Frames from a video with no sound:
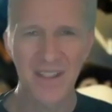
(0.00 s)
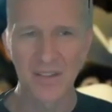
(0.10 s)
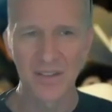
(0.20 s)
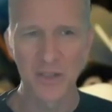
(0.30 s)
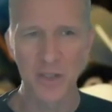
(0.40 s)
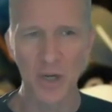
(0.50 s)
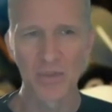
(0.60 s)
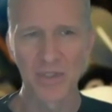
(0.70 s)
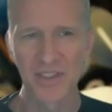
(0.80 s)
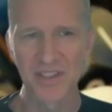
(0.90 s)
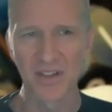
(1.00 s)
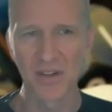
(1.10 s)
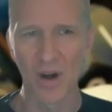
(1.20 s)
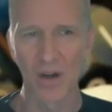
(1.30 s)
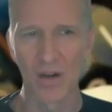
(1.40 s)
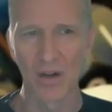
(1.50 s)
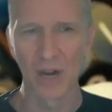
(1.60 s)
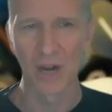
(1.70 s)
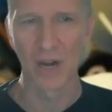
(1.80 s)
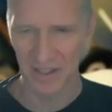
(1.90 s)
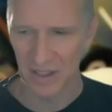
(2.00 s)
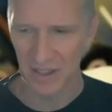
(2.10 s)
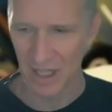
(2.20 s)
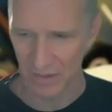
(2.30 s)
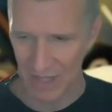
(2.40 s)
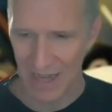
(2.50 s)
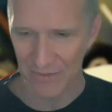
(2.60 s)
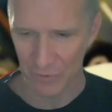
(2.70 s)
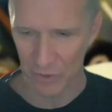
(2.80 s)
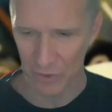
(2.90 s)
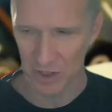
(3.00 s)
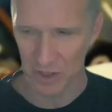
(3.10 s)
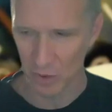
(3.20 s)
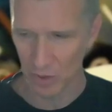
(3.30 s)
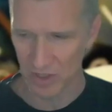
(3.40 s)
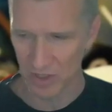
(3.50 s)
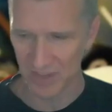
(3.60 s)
the trouble is there are, and I think that that version of Cortex,